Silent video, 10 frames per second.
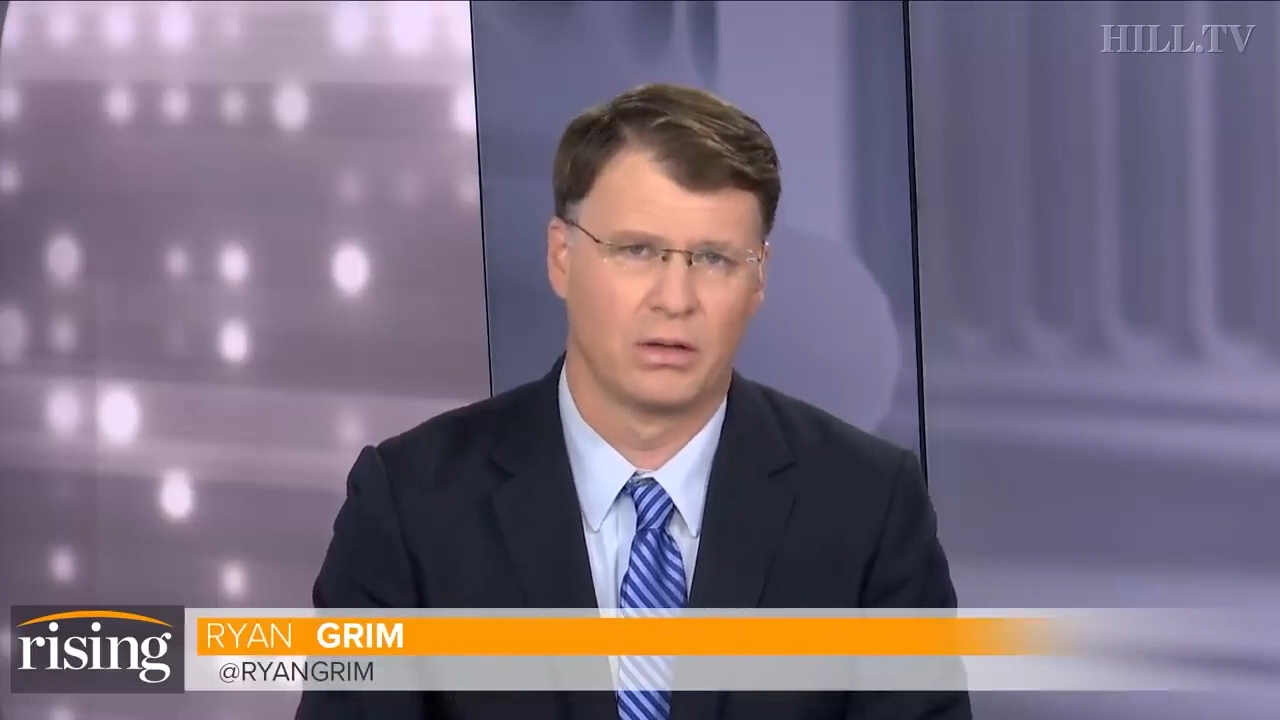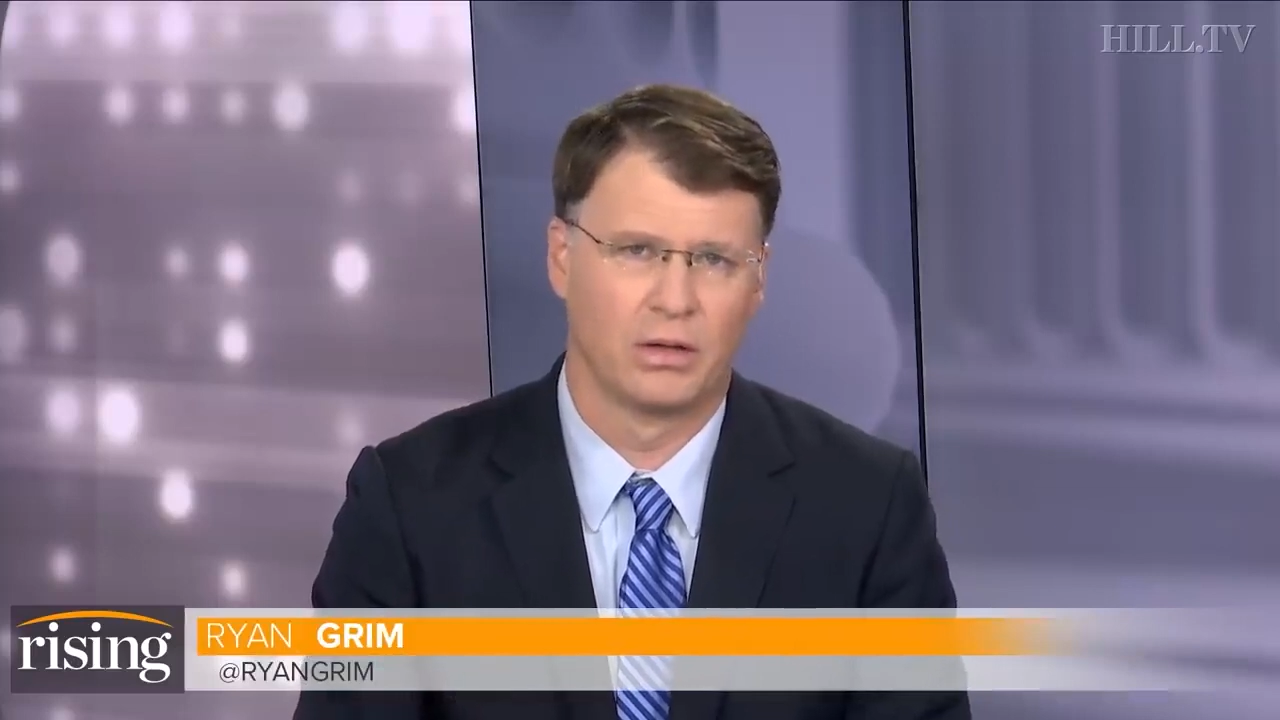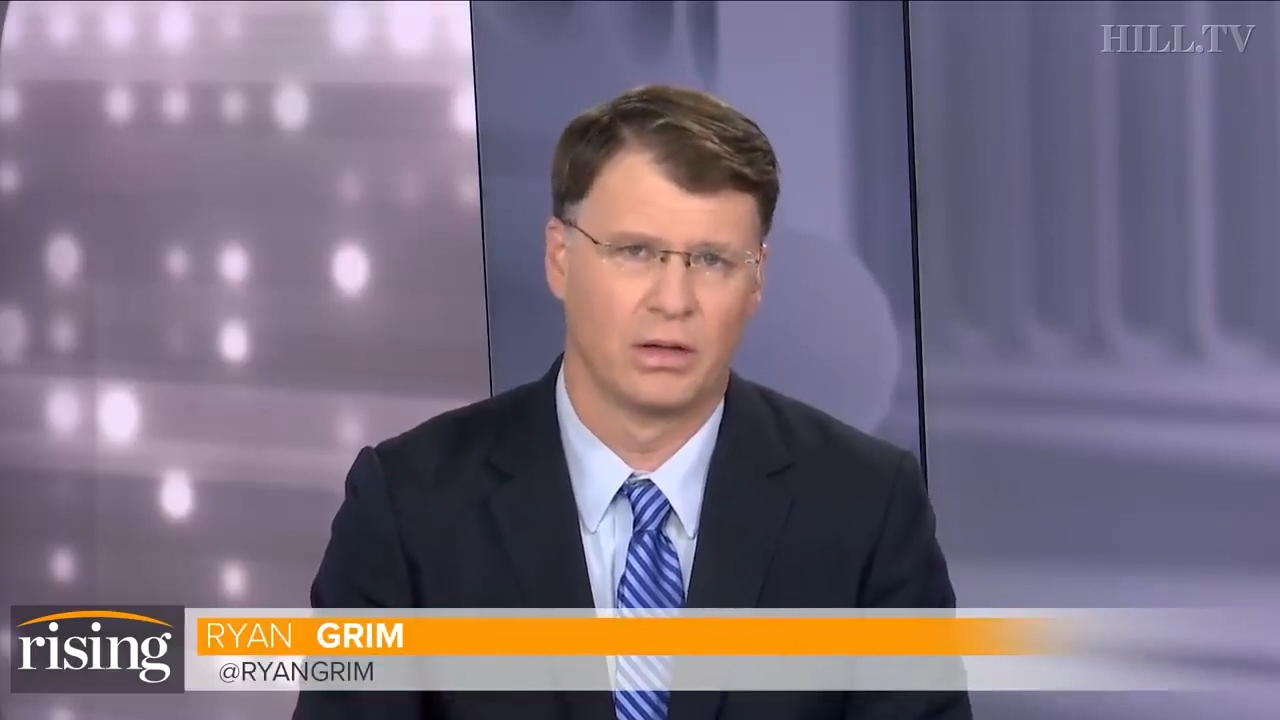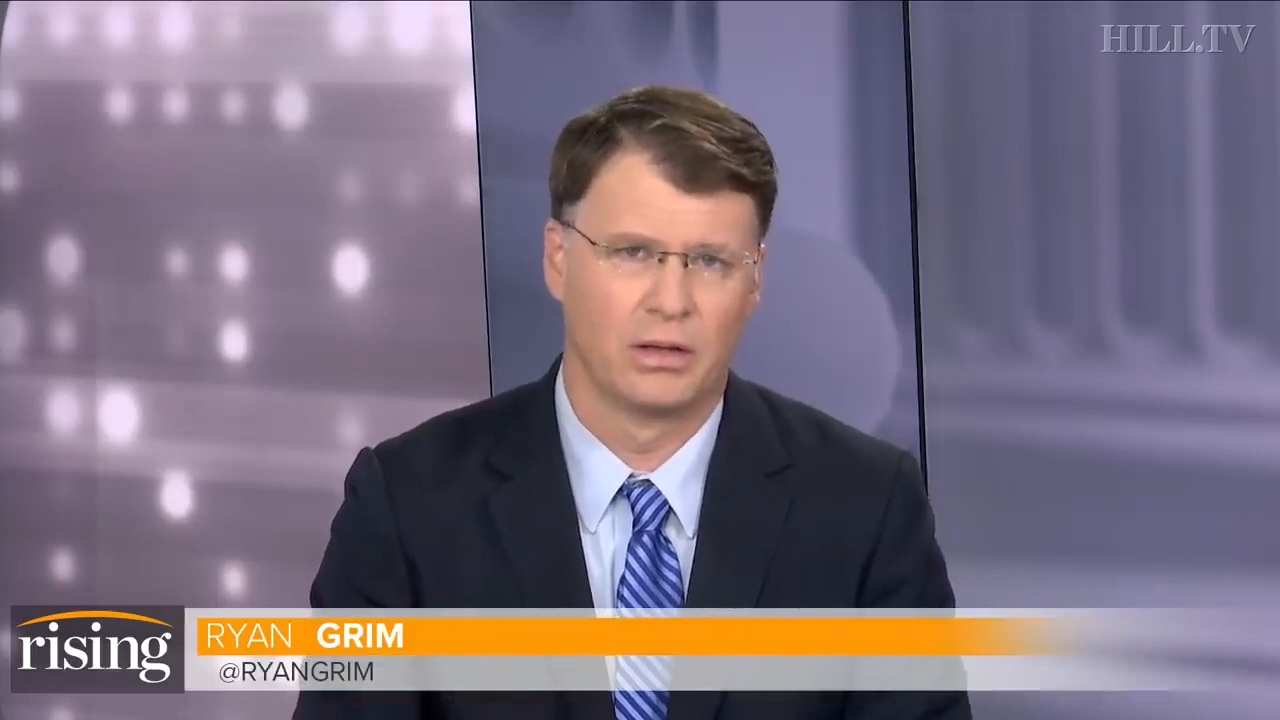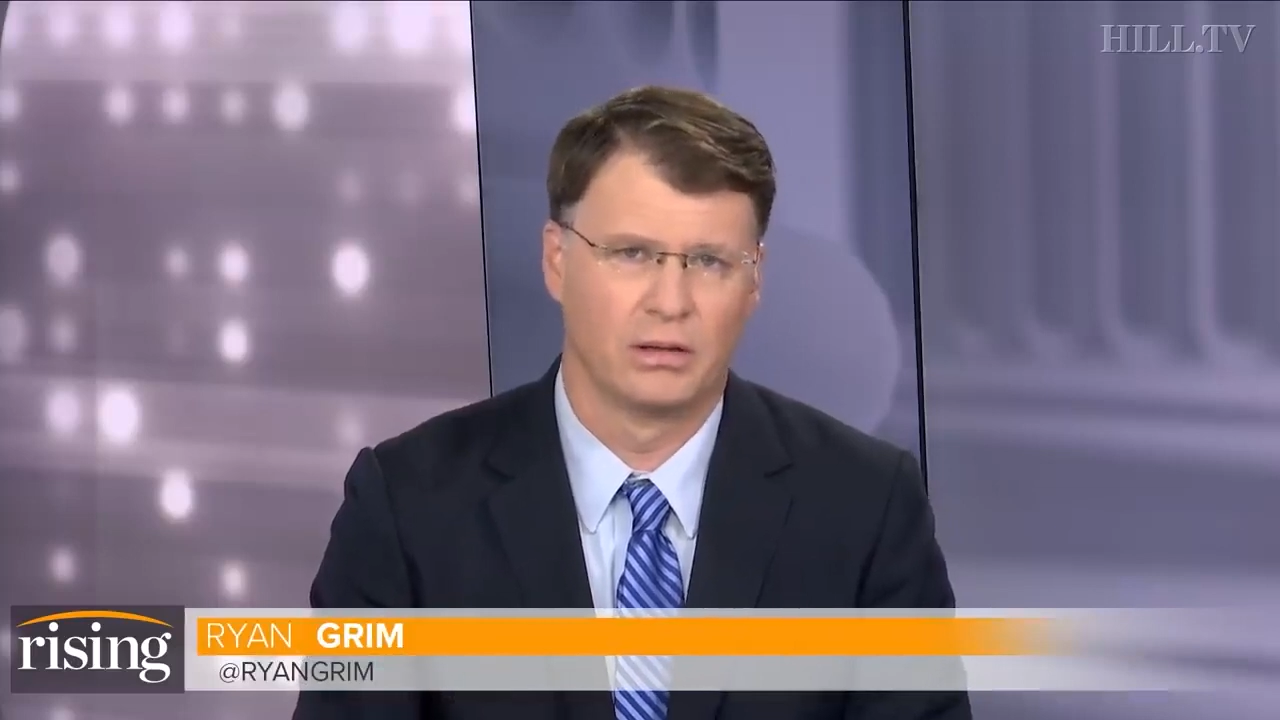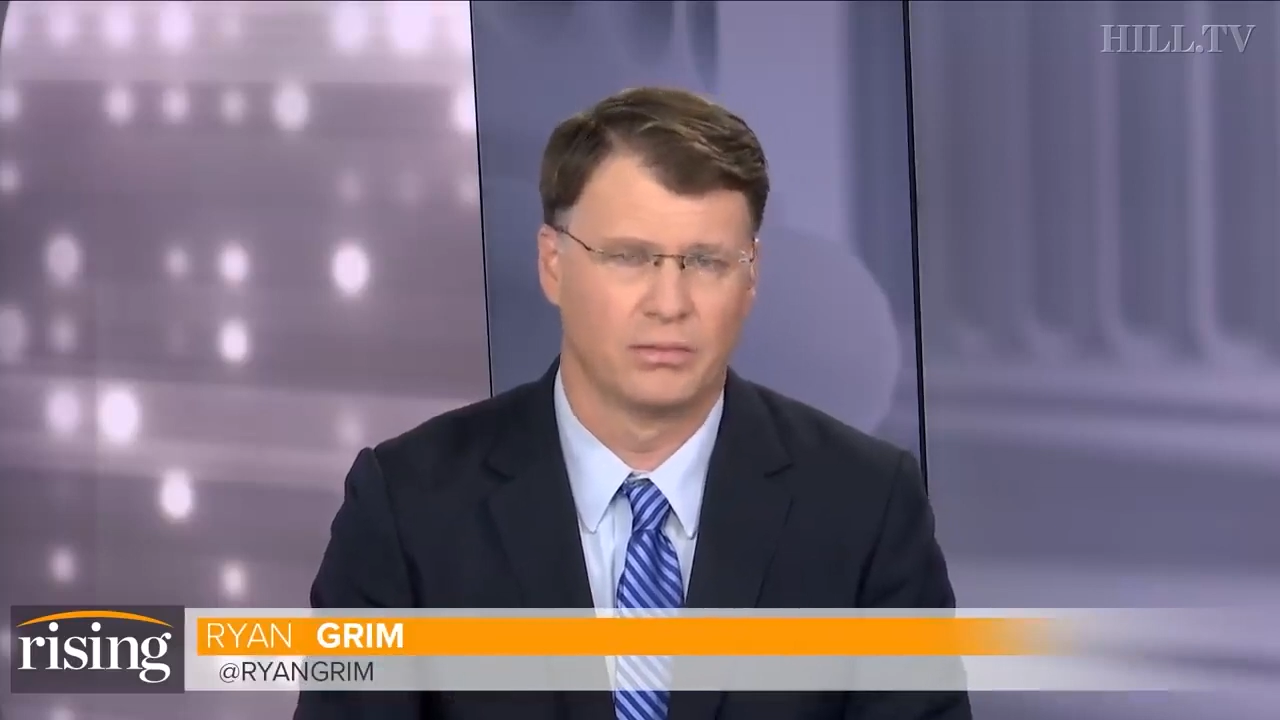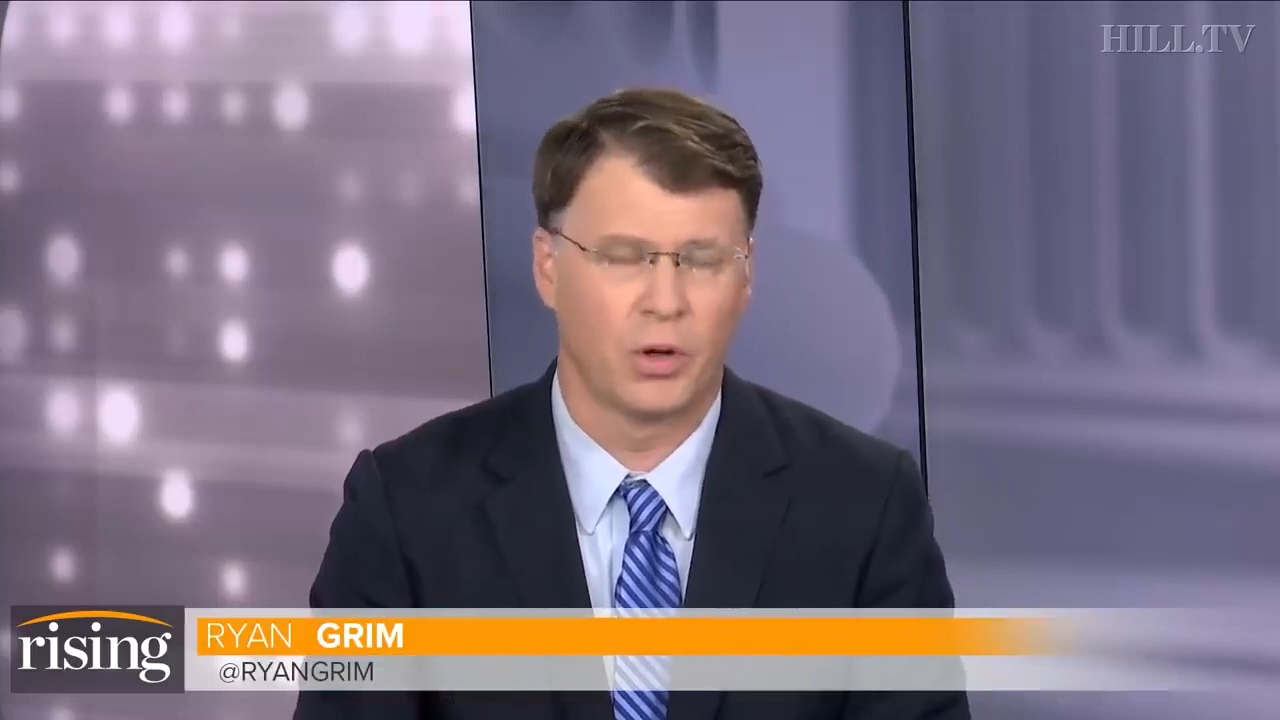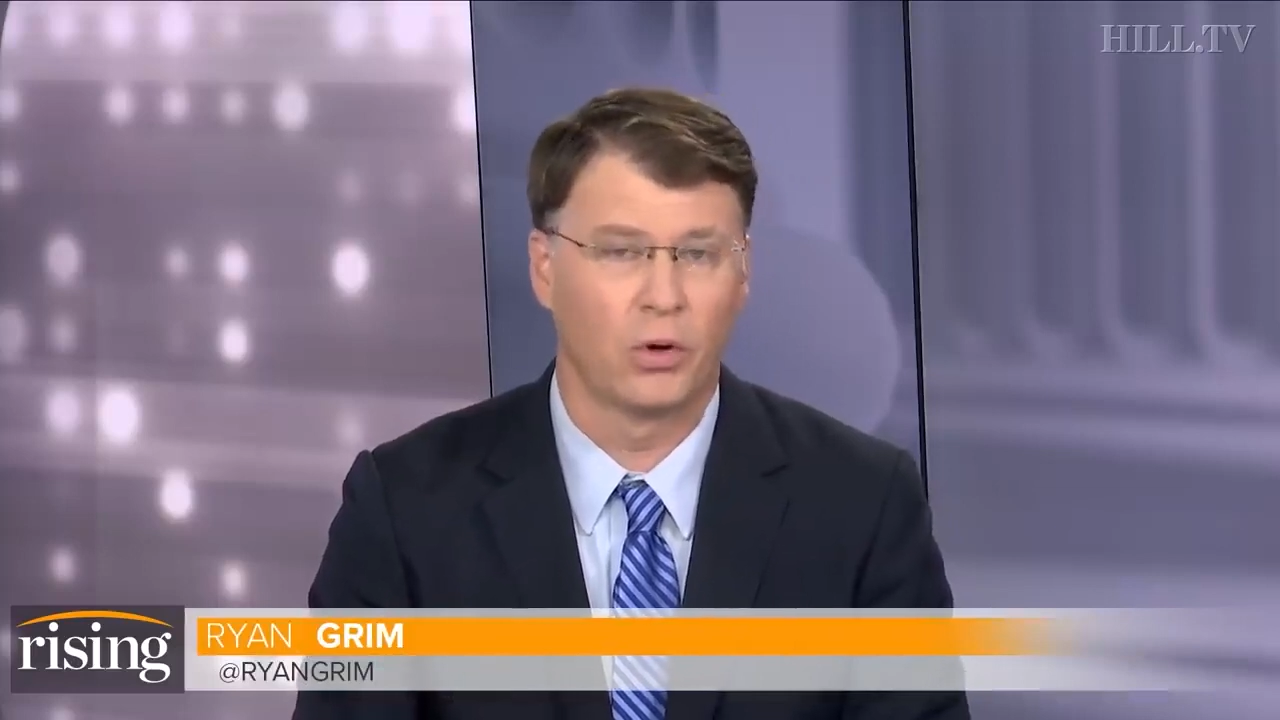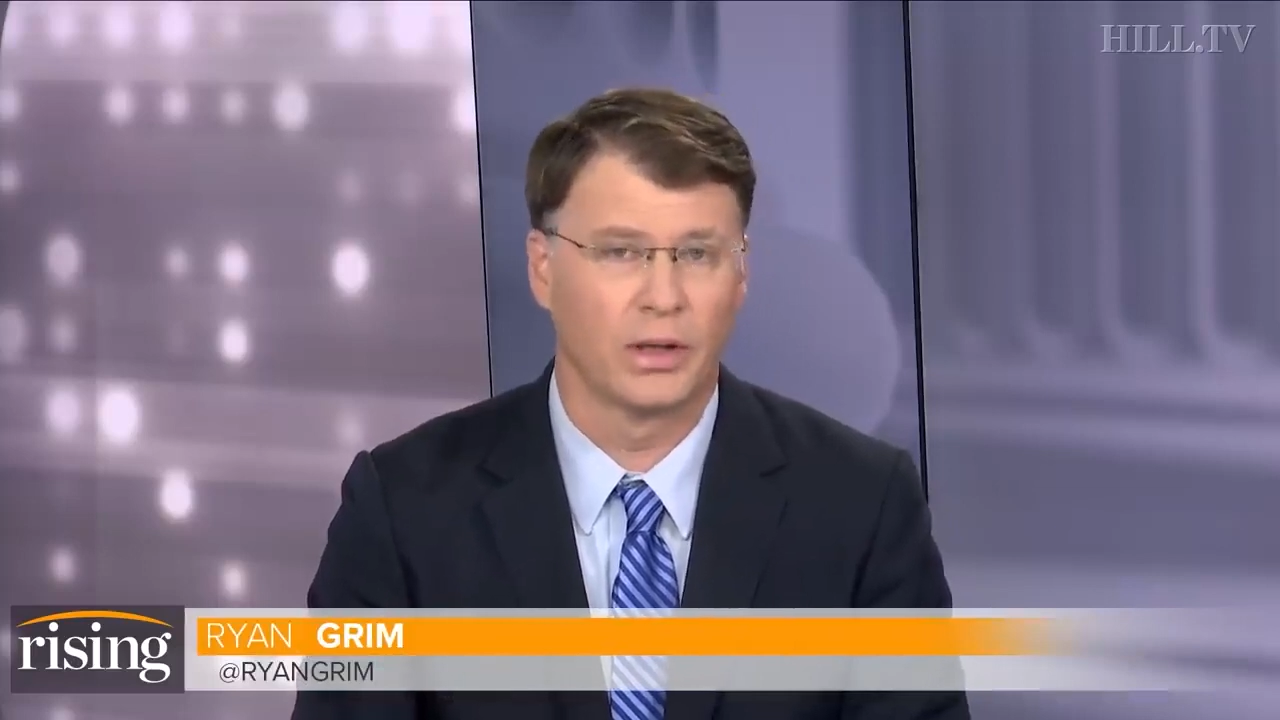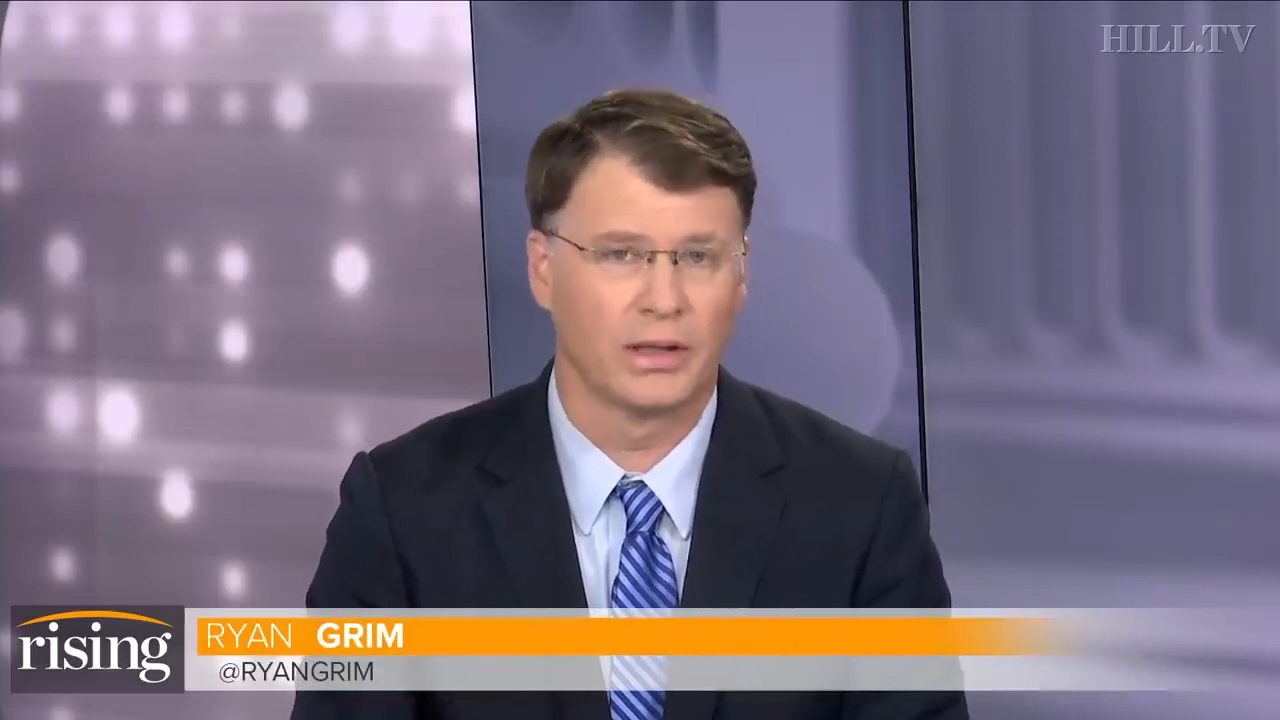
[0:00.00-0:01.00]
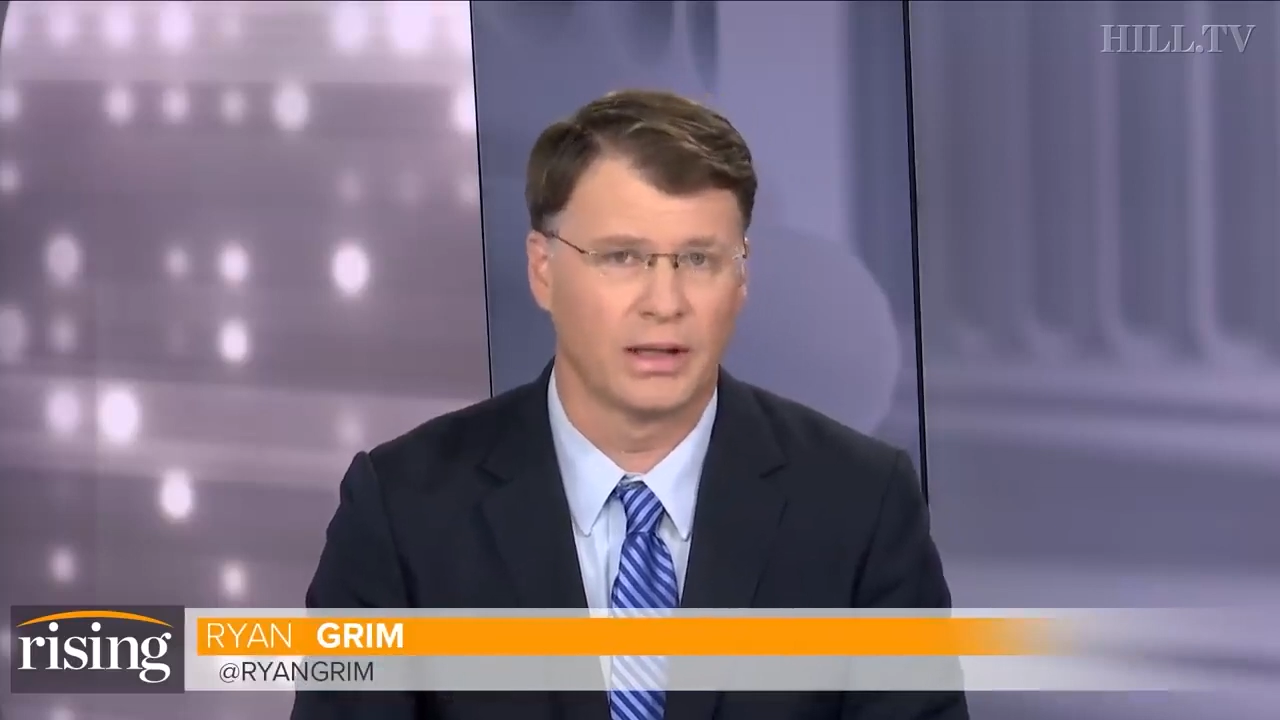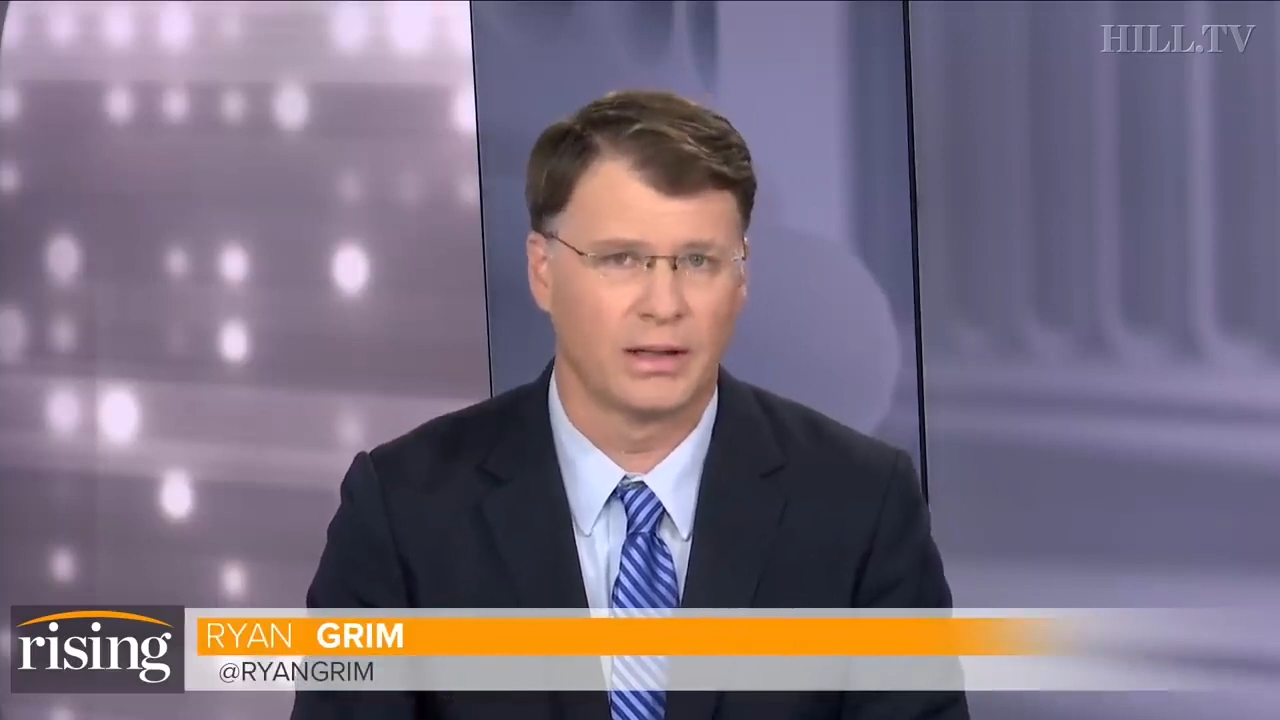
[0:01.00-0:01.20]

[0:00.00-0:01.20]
on polling